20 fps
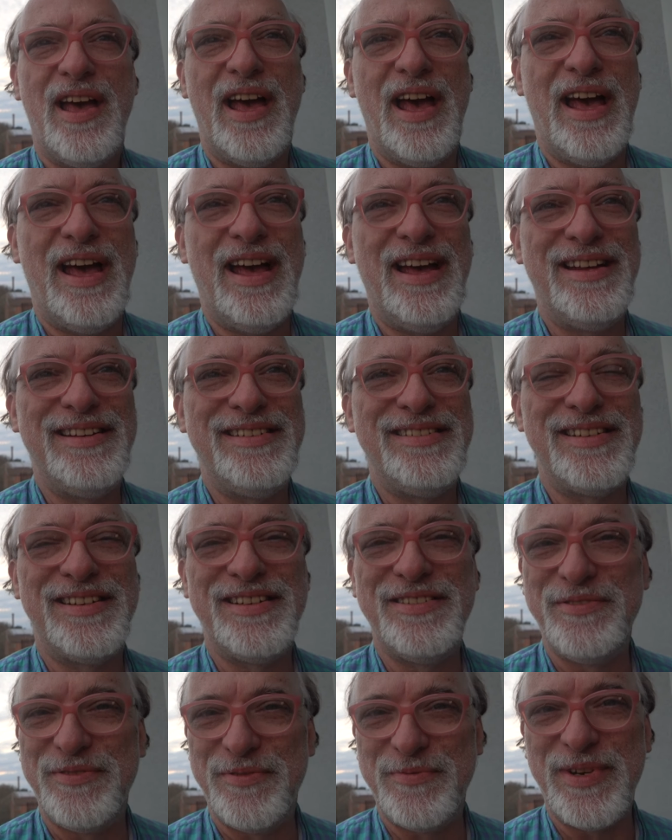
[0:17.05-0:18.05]
And a
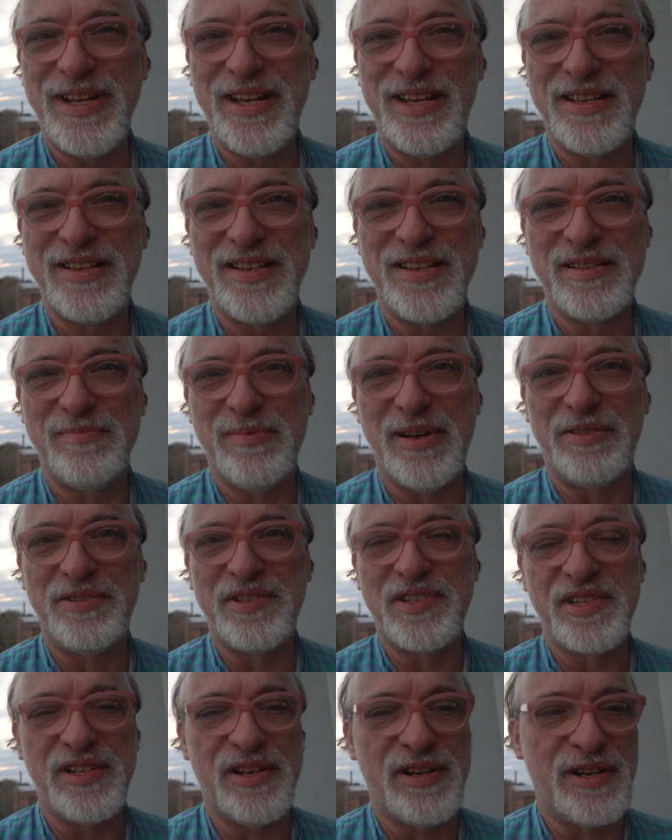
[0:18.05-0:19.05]
new week is about to
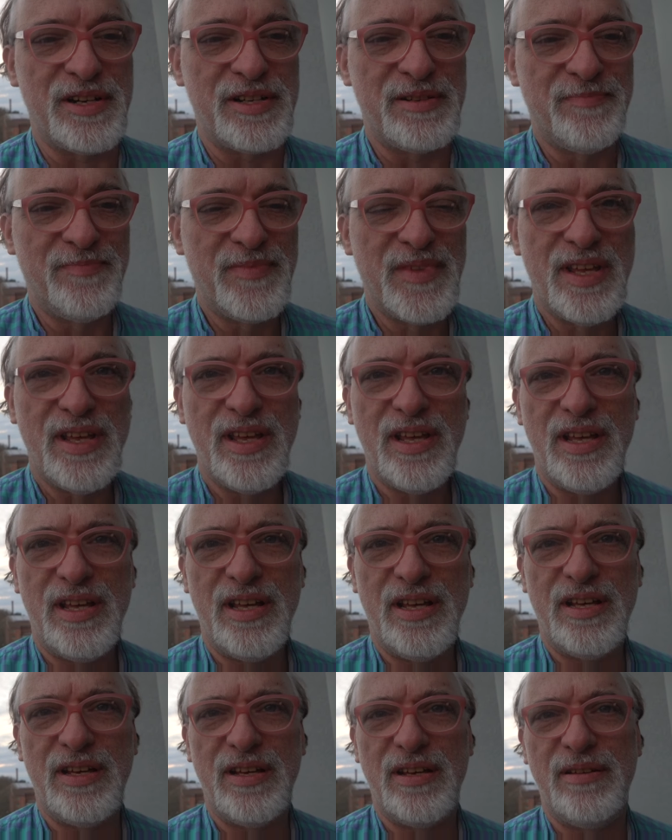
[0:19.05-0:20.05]
start.
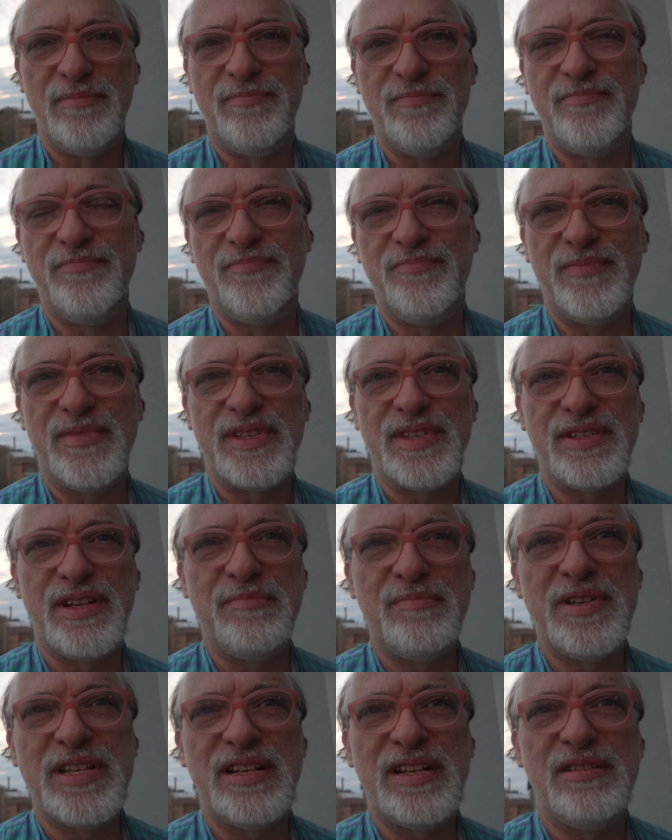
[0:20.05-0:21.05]
Um, so
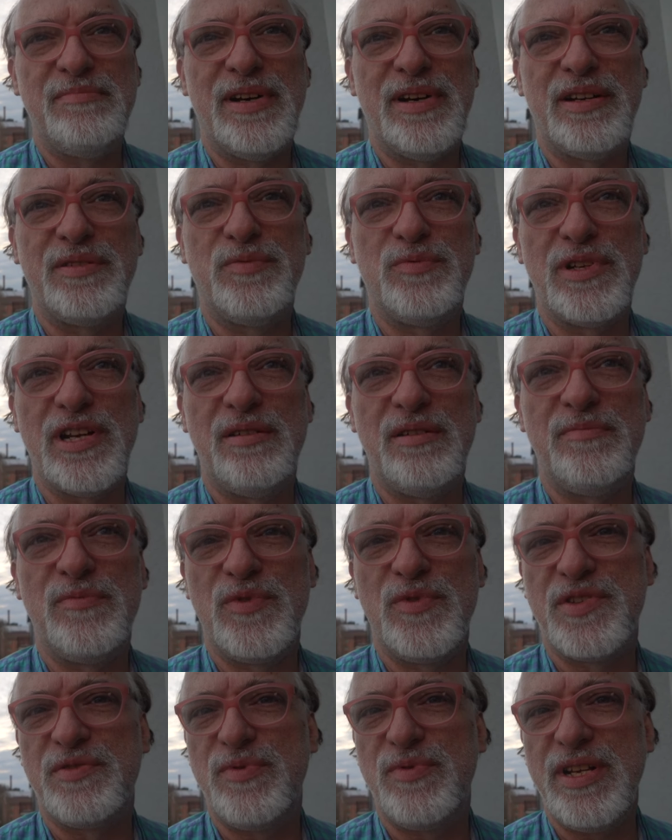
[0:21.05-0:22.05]
let me tell you about what I
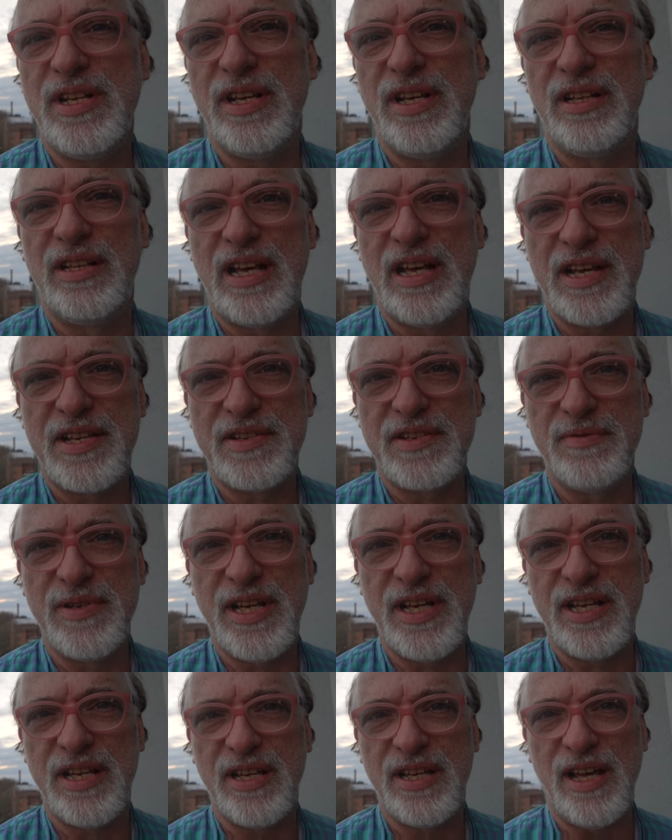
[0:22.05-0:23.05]
was reading last
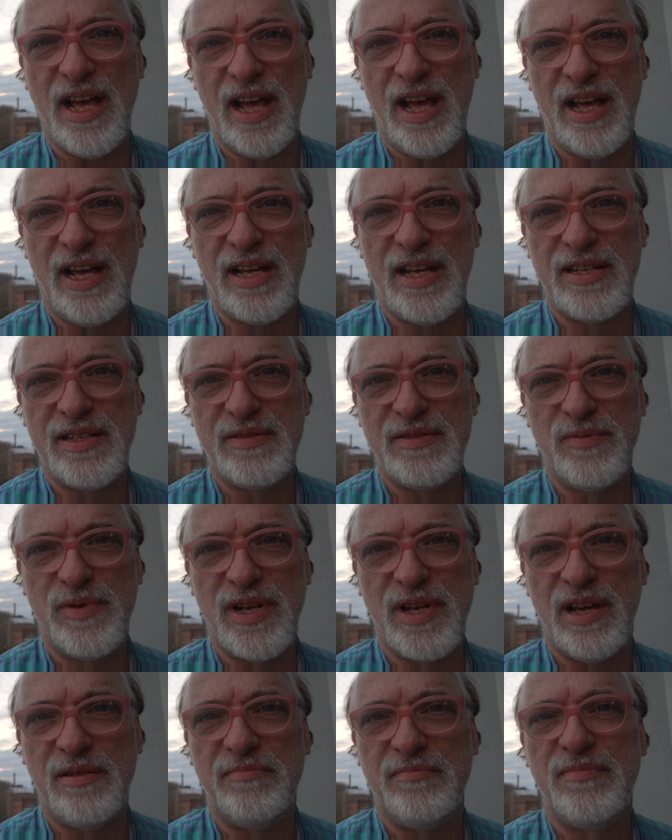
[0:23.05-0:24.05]
week and what
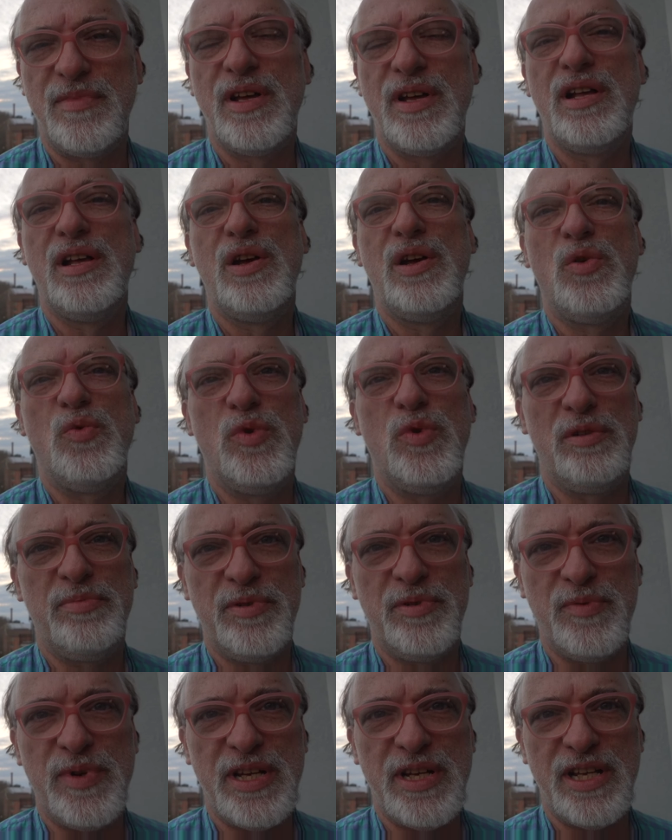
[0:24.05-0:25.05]
I will
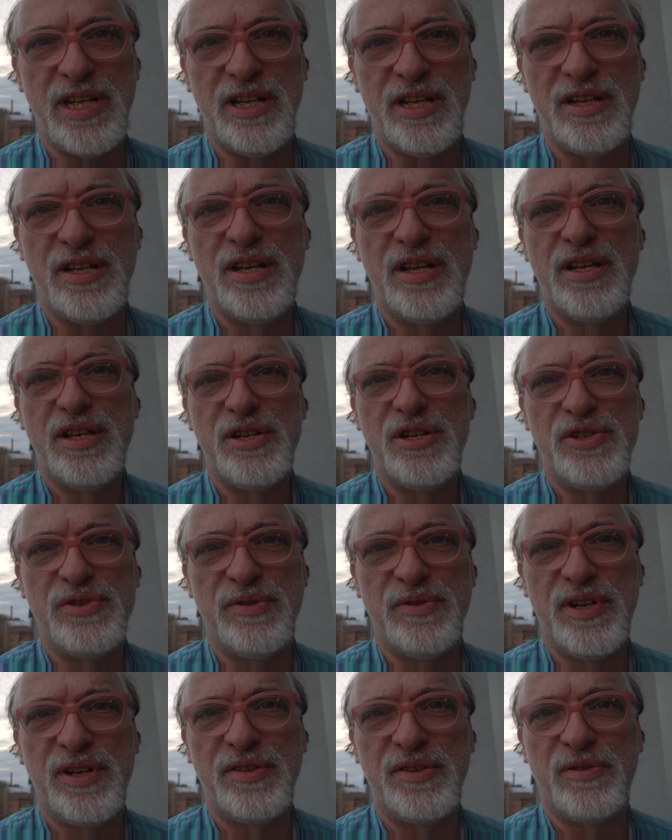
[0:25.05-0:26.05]
be reading
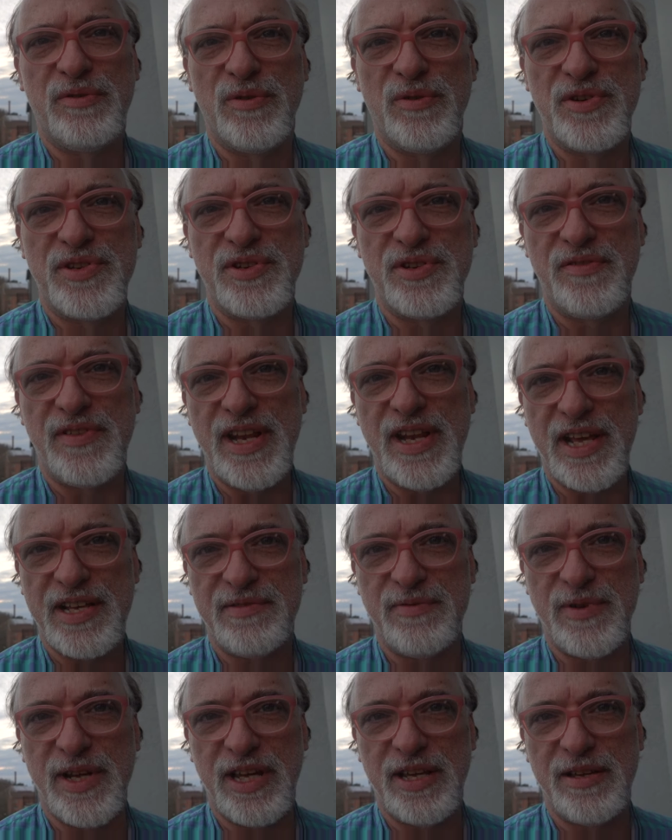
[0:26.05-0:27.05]
during the course of the
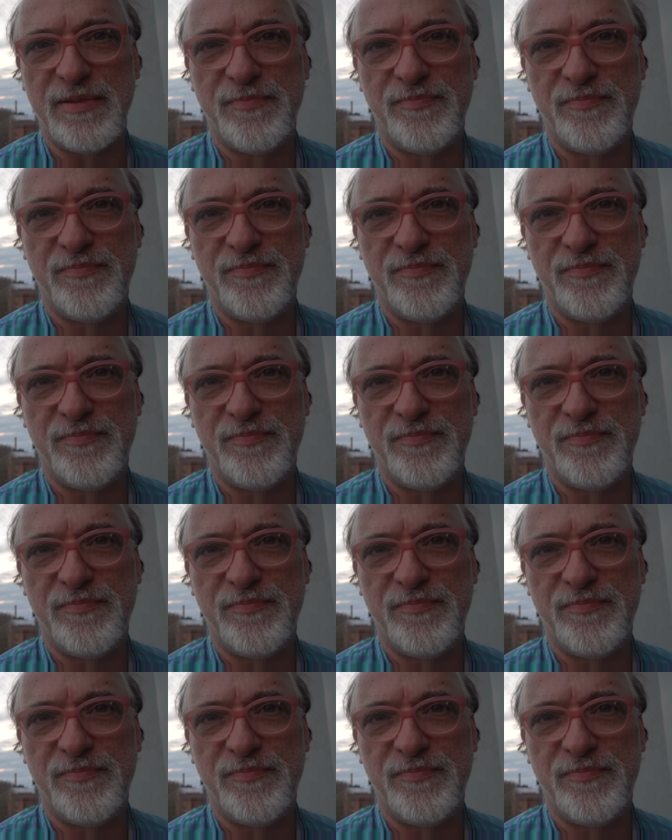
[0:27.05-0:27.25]
next week.